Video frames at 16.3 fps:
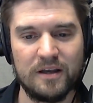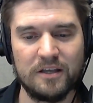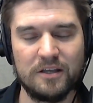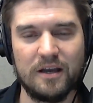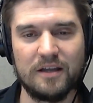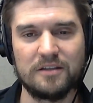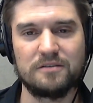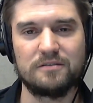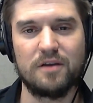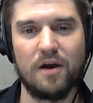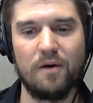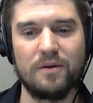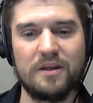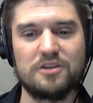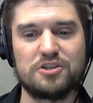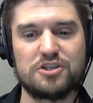You had
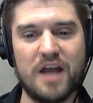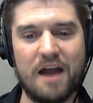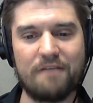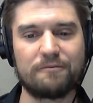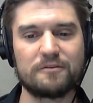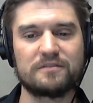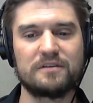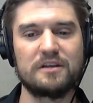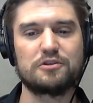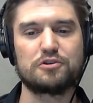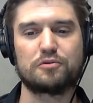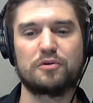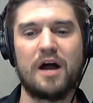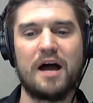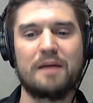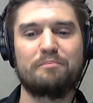Tony Jefferson,
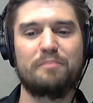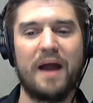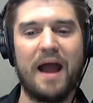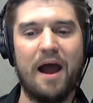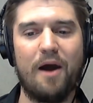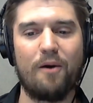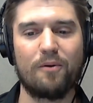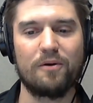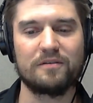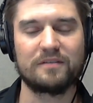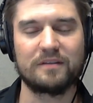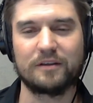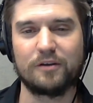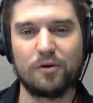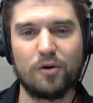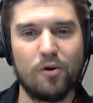Gerard Powers,
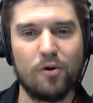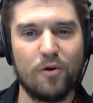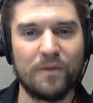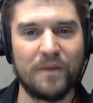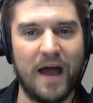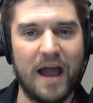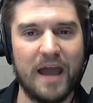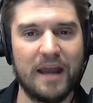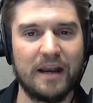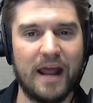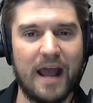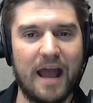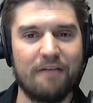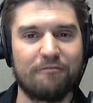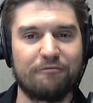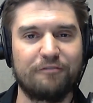and good old
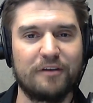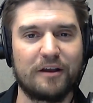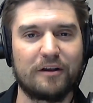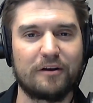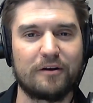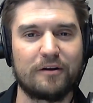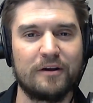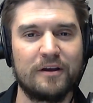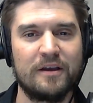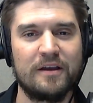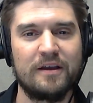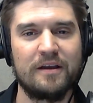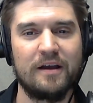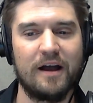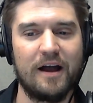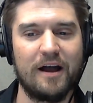nine-and-a-half finger
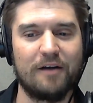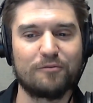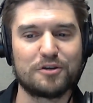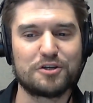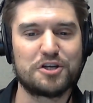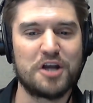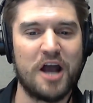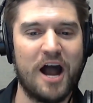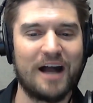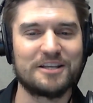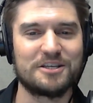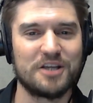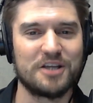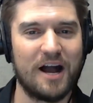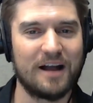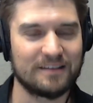Rashad
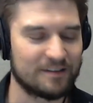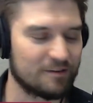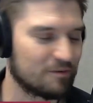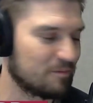Johnson.